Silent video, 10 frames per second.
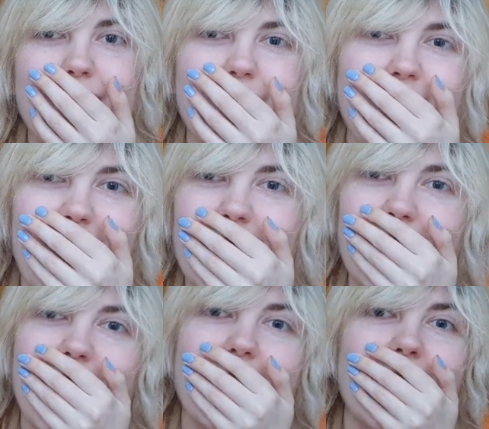this may
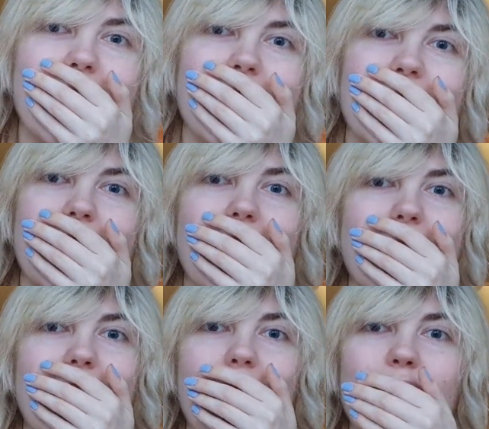sound like,
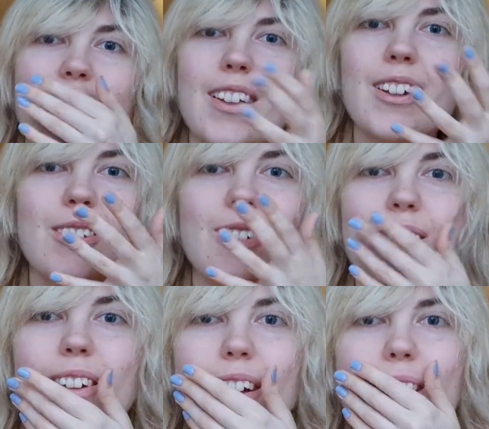like I was like, ooh,
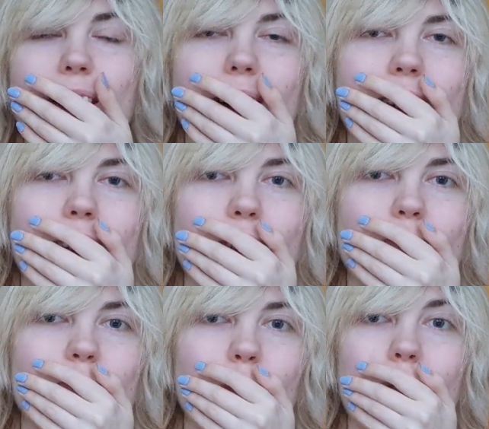
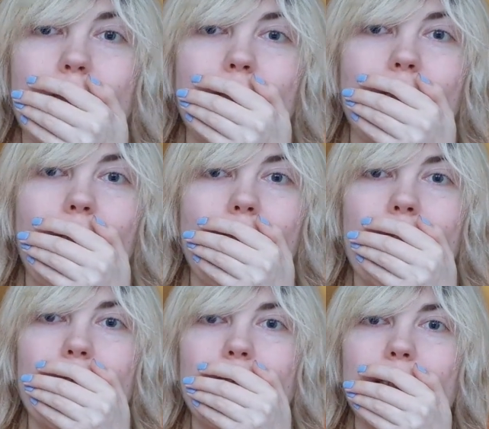um, but uh, I
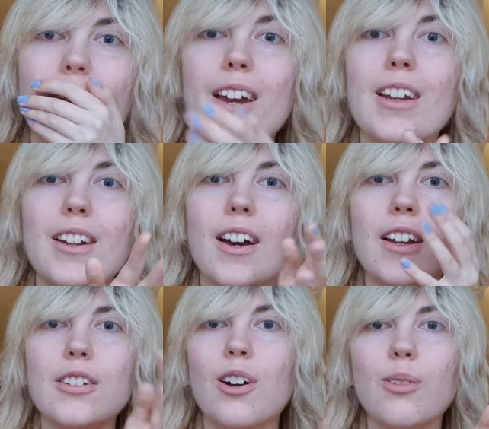hate it. I hate, I
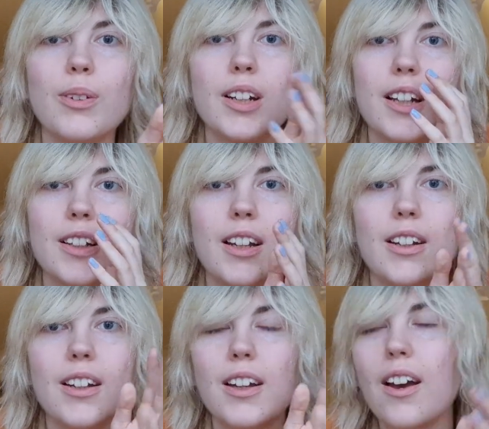hate coughing like
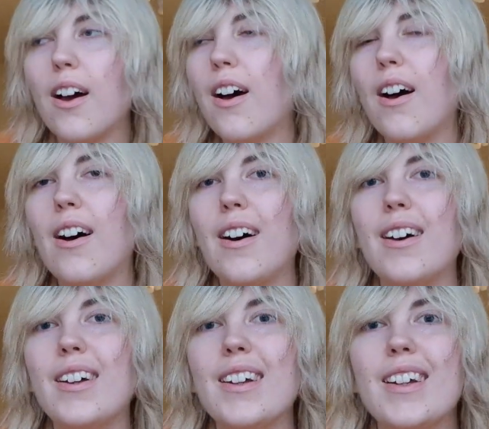that. Uh,
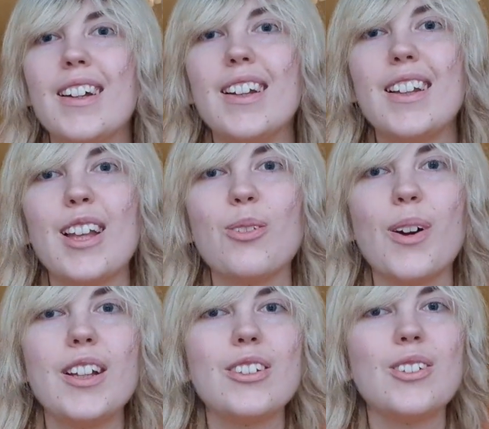that's
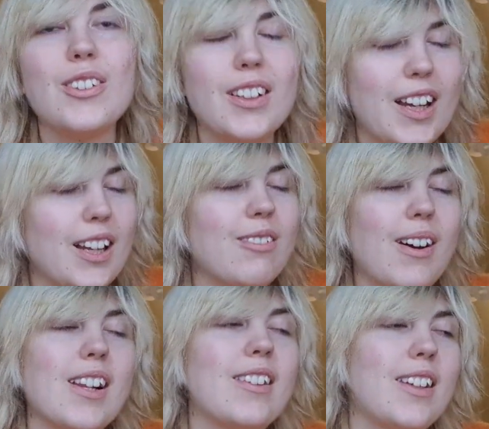why it's good that I can
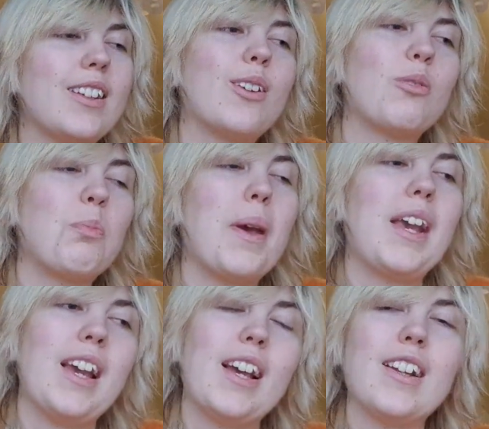finally take those
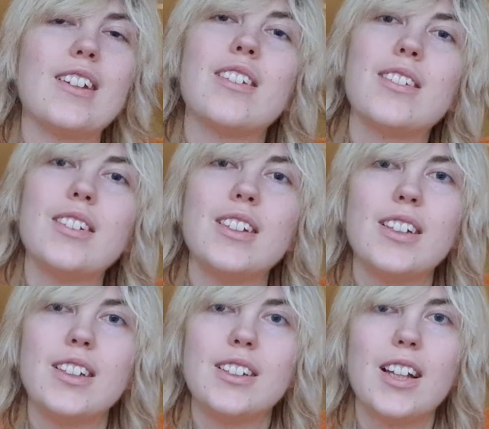painkillers.
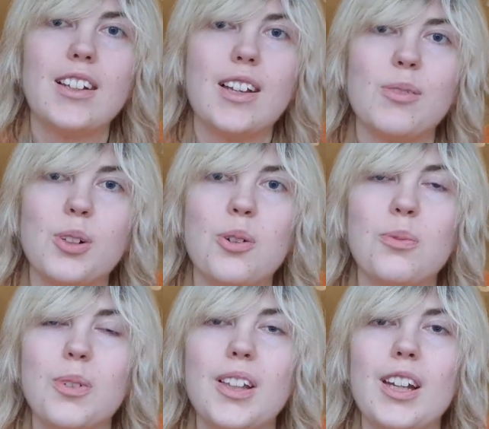That that will
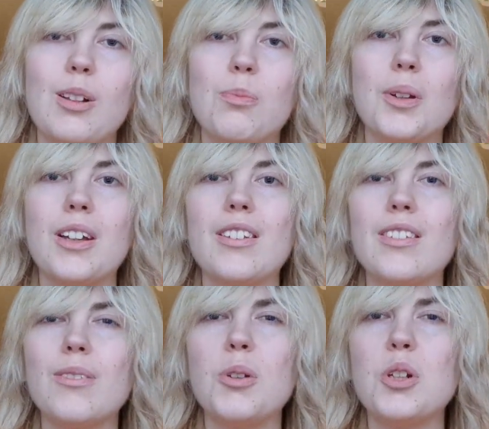hopefully help because
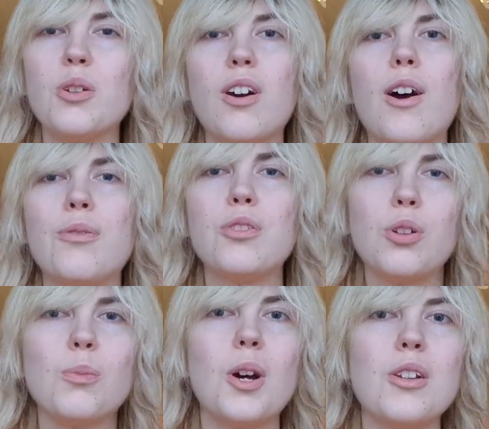when you cough so
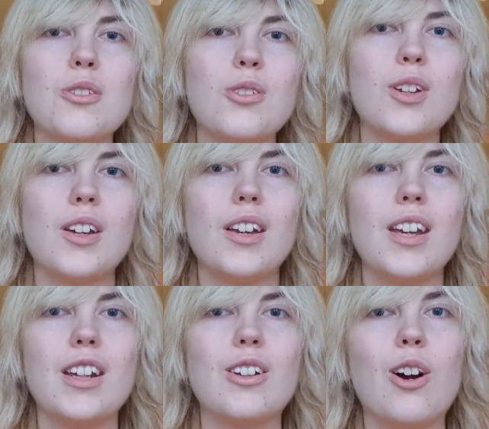much,
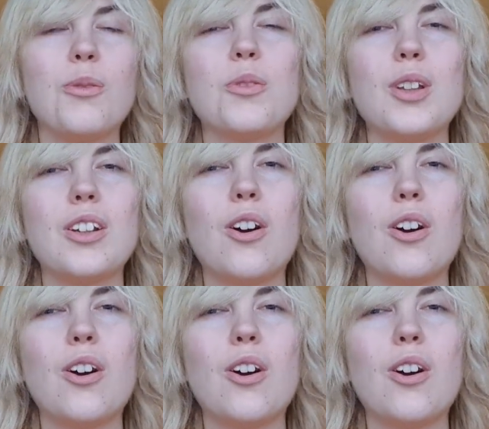it co- it